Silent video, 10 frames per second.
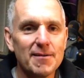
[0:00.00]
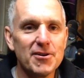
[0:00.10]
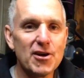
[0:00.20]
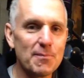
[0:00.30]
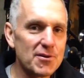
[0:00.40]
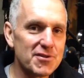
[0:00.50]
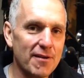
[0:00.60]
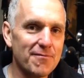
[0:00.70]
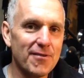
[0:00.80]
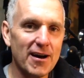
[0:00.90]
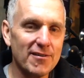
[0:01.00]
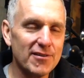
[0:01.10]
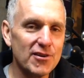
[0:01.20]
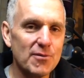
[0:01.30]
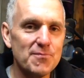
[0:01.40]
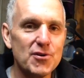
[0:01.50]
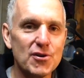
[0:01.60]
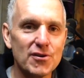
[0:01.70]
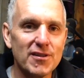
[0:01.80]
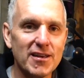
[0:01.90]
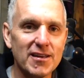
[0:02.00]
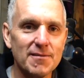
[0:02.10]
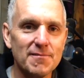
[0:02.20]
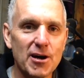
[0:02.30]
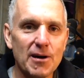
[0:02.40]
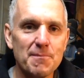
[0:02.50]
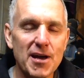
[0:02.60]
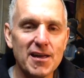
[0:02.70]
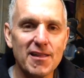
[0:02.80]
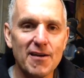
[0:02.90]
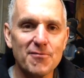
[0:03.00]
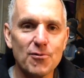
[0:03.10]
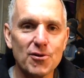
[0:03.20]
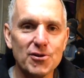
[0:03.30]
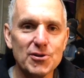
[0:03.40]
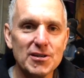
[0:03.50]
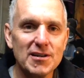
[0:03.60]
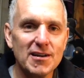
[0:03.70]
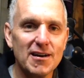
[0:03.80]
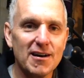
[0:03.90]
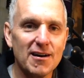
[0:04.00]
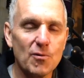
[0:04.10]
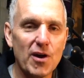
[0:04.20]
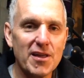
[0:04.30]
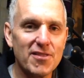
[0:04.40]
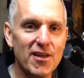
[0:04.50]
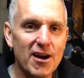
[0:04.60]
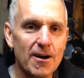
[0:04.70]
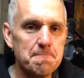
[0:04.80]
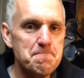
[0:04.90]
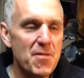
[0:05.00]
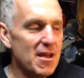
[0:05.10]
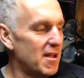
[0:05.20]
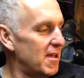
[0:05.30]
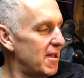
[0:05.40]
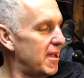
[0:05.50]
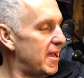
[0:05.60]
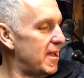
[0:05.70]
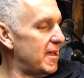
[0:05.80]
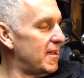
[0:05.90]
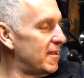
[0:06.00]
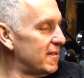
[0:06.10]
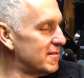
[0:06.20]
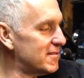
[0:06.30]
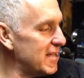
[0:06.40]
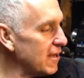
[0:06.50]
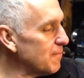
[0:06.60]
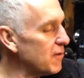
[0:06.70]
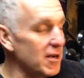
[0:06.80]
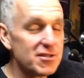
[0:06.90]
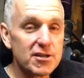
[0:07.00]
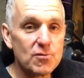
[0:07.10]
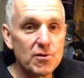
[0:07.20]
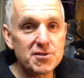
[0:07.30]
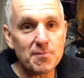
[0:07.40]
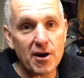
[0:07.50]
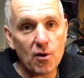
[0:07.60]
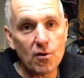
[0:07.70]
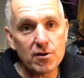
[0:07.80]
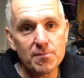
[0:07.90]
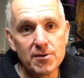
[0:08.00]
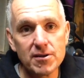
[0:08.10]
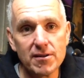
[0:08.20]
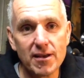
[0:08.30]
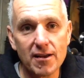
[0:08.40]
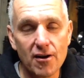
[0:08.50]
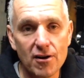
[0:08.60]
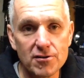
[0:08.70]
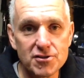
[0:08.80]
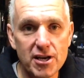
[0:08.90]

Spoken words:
numbers on file in the computer, and they can make that for you right there. A second project was my ornament that Carl